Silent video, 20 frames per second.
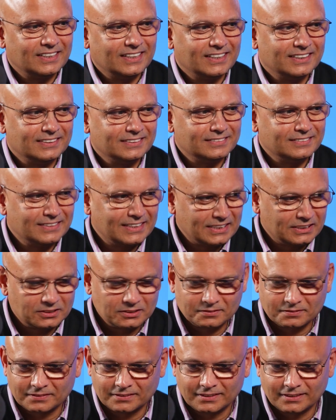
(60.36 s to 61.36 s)
And
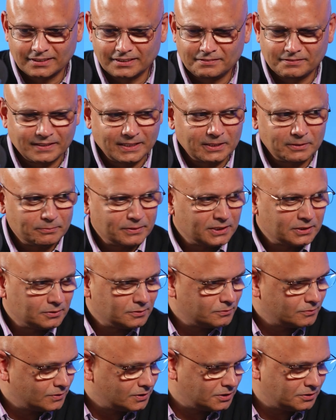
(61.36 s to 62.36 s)
thanks for inviting me to
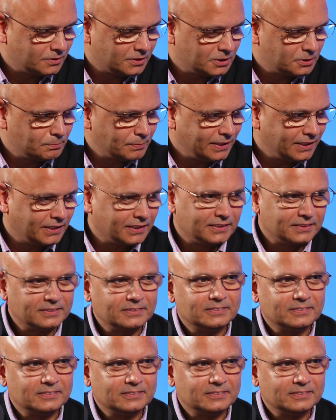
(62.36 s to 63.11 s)
the Virtually Speaking.